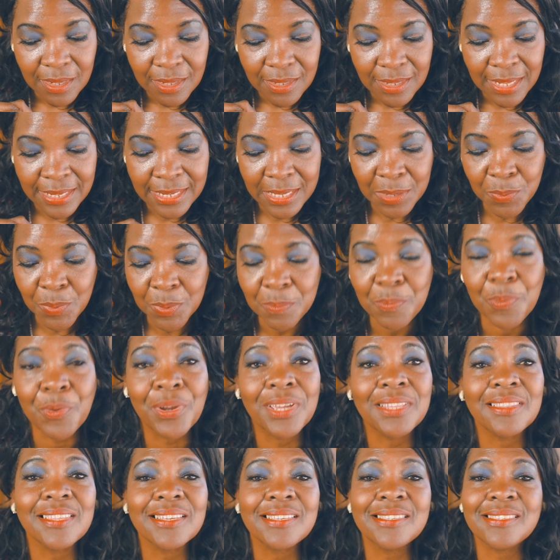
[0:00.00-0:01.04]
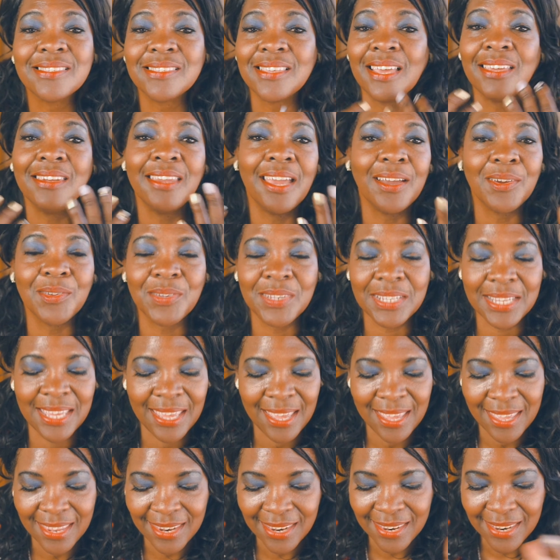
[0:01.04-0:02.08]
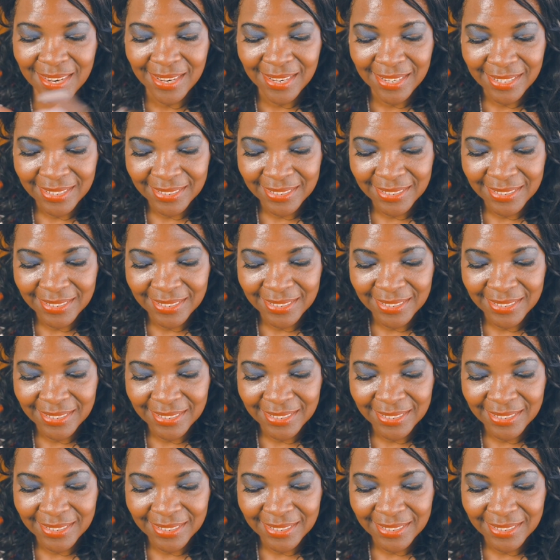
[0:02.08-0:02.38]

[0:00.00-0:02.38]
that he would bring the sun out again.